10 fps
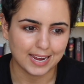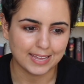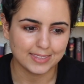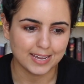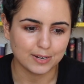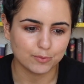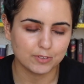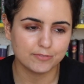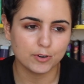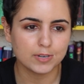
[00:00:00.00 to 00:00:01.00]
and then we
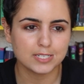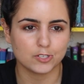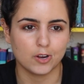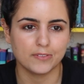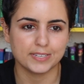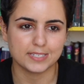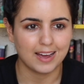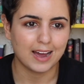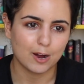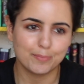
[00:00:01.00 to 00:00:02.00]
focused on this,
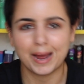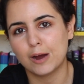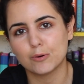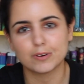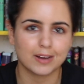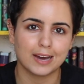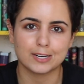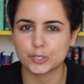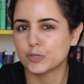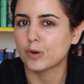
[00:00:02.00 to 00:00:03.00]
how power kind
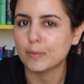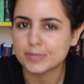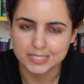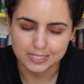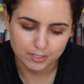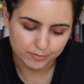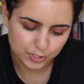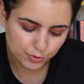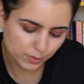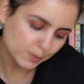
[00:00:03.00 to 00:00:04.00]
of corrupts the
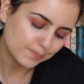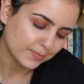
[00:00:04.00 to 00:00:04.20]
individual.